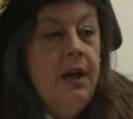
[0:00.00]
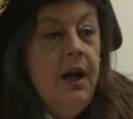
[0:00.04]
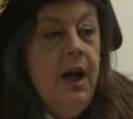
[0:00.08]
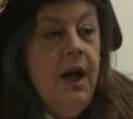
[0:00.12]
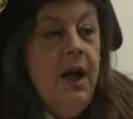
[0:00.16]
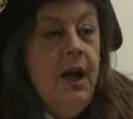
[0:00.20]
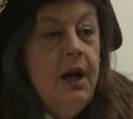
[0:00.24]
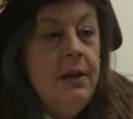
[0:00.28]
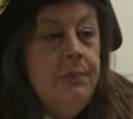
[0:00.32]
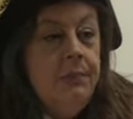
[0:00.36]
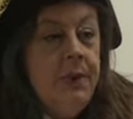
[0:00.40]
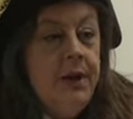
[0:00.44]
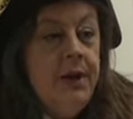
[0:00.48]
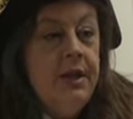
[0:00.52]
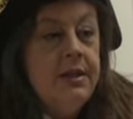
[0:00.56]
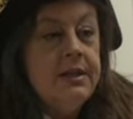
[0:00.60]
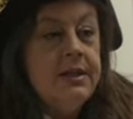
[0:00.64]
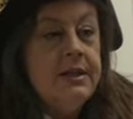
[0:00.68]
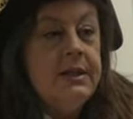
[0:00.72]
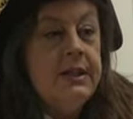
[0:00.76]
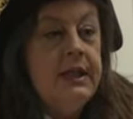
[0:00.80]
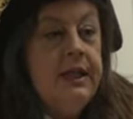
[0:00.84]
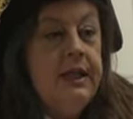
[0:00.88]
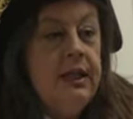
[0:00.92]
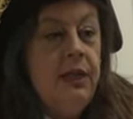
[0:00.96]
I
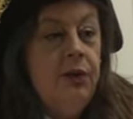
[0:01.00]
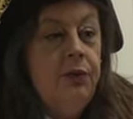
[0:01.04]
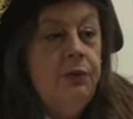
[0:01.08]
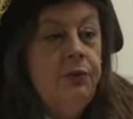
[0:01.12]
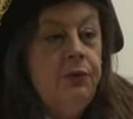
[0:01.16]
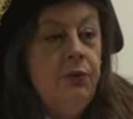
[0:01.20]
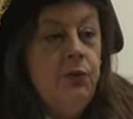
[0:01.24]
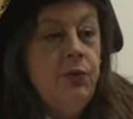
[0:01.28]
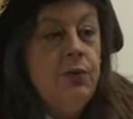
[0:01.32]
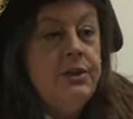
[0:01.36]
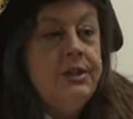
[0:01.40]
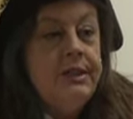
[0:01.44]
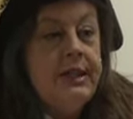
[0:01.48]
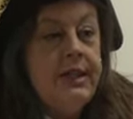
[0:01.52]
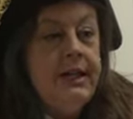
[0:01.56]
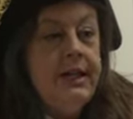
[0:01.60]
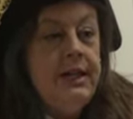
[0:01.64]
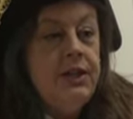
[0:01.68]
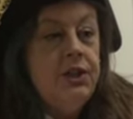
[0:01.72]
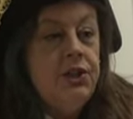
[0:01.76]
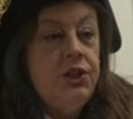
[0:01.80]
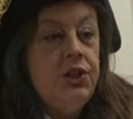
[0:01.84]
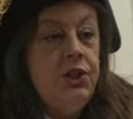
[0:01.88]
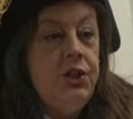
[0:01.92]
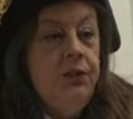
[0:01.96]
personally look forward to
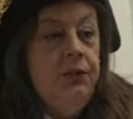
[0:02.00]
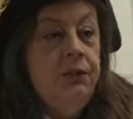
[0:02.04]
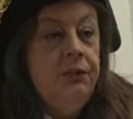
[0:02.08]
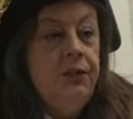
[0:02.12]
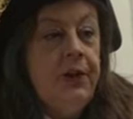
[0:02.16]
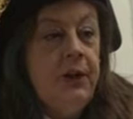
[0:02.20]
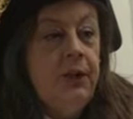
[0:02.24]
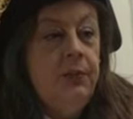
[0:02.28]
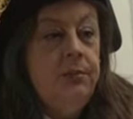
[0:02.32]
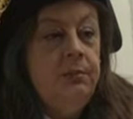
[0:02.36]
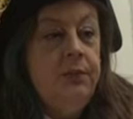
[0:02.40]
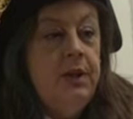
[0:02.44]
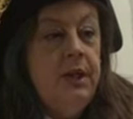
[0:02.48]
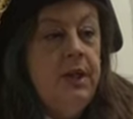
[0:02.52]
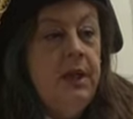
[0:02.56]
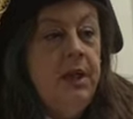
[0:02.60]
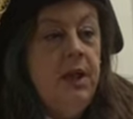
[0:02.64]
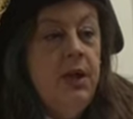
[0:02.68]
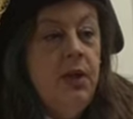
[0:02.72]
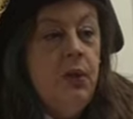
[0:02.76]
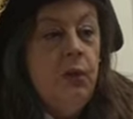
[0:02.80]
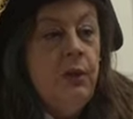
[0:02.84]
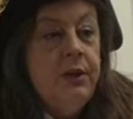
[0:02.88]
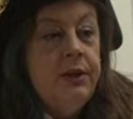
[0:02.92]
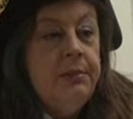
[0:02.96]
each new film.
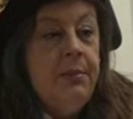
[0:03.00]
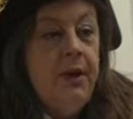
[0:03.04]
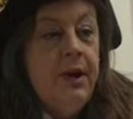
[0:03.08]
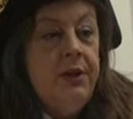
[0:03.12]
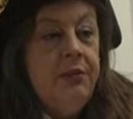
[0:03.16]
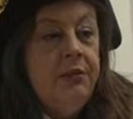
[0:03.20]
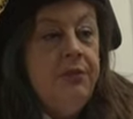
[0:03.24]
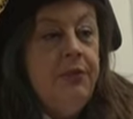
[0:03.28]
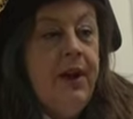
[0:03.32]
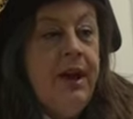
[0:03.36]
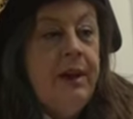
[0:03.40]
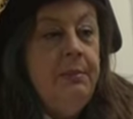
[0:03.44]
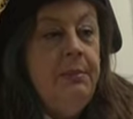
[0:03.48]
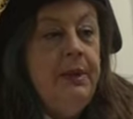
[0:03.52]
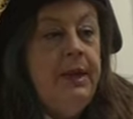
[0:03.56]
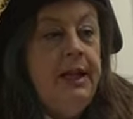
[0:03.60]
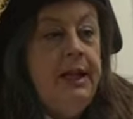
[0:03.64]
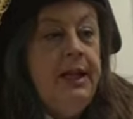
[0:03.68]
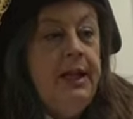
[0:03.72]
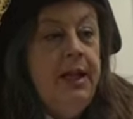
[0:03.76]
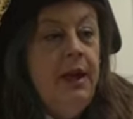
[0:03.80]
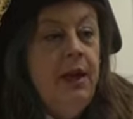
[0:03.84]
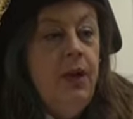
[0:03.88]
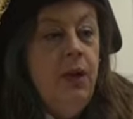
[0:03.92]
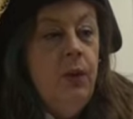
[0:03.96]
With my
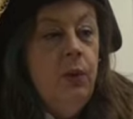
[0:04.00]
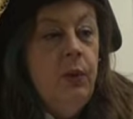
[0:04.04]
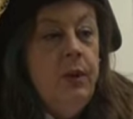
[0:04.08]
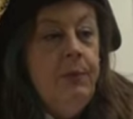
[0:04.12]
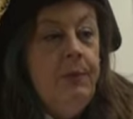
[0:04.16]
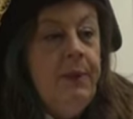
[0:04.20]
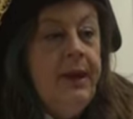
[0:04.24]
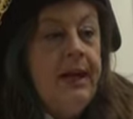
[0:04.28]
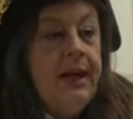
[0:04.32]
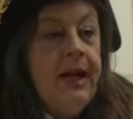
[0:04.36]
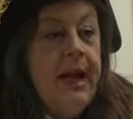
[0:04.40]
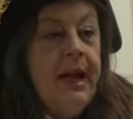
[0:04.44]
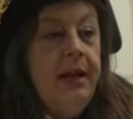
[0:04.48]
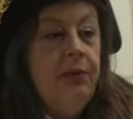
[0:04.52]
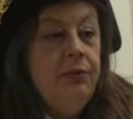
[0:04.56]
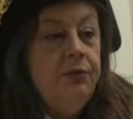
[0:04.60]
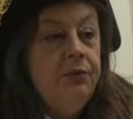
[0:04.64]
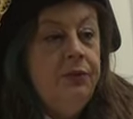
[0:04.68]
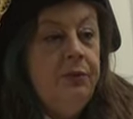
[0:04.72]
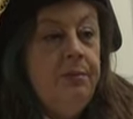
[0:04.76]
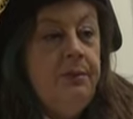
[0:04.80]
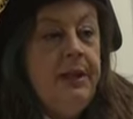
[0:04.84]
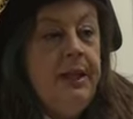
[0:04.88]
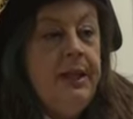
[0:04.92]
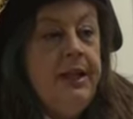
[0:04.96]
family, we pick out
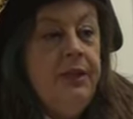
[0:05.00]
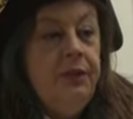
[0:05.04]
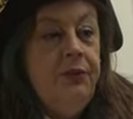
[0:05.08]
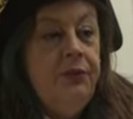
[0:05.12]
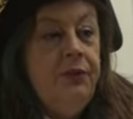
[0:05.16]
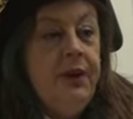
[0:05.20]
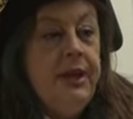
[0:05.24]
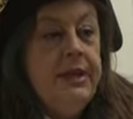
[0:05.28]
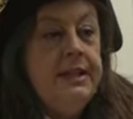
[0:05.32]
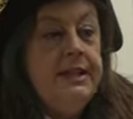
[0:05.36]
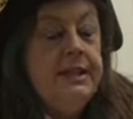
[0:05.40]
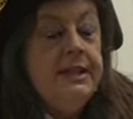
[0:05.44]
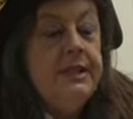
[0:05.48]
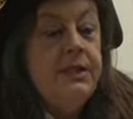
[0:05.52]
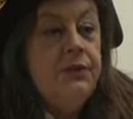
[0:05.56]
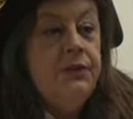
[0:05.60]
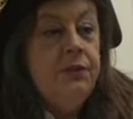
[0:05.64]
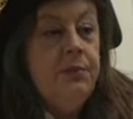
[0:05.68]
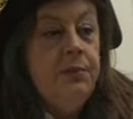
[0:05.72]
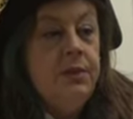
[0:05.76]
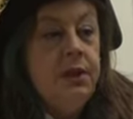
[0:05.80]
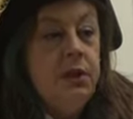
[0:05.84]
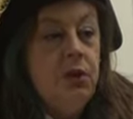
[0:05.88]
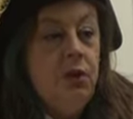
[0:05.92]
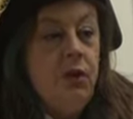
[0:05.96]
familiar faces
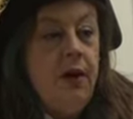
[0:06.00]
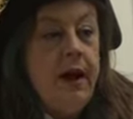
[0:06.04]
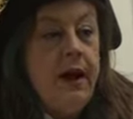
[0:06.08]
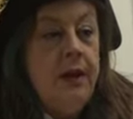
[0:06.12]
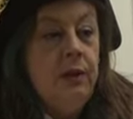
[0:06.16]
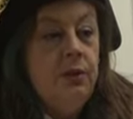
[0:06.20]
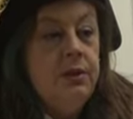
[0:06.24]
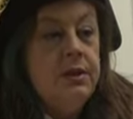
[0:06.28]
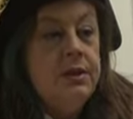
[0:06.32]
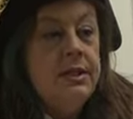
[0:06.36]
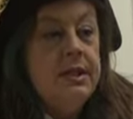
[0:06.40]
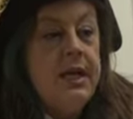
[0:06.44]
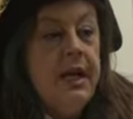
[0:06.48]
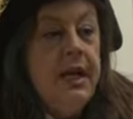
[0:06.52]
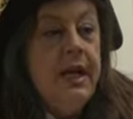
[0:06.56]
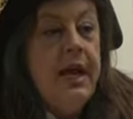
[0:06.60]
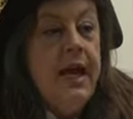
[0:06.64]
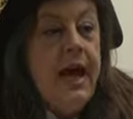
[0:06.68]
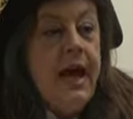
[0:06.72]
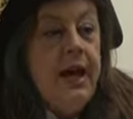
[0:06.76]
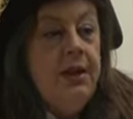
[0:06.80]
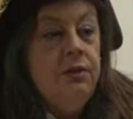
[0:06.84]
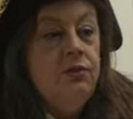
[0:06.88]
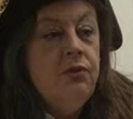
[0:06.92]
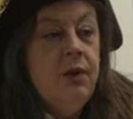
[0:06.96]
from the crowds
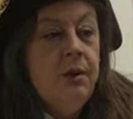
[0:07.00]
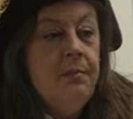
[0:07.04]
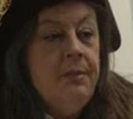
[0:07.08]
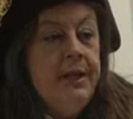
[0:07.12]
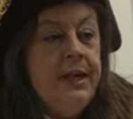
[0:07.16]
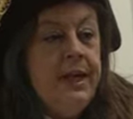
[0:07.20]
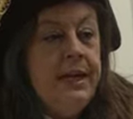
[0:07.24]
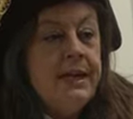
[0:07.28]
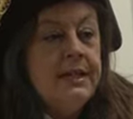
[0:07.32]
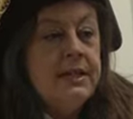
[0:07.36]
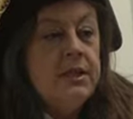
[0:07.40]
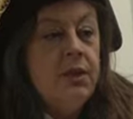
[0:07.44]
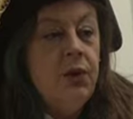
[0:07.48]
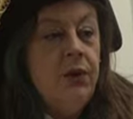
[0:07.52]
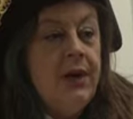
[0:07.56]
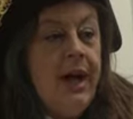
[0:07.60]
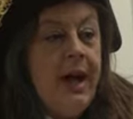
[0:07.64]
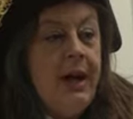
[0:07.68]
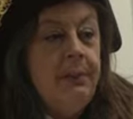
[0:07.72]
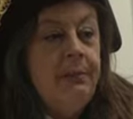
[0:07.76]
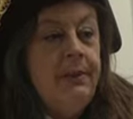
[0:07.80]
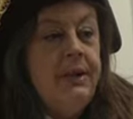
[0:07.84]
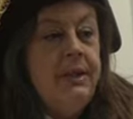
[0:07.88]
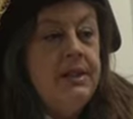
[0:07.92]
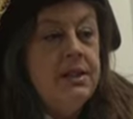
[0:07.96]
and reminisce on
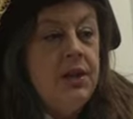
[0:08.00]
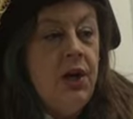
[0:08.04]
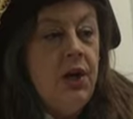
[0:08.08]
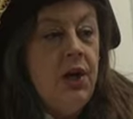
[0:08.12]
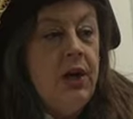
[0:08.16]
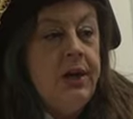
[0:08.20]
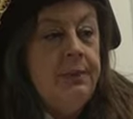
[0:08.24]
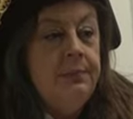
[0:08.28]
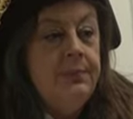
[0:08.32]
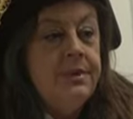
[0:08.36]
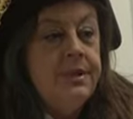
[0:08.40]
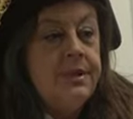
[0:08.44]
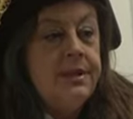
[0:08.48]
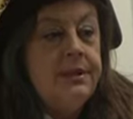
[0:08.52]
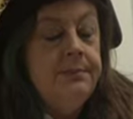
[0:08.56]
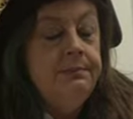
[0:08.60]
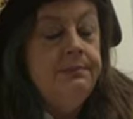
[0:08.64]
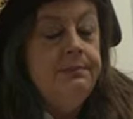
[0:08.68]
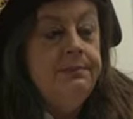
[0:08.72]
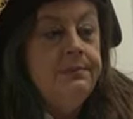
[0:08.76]
happy times.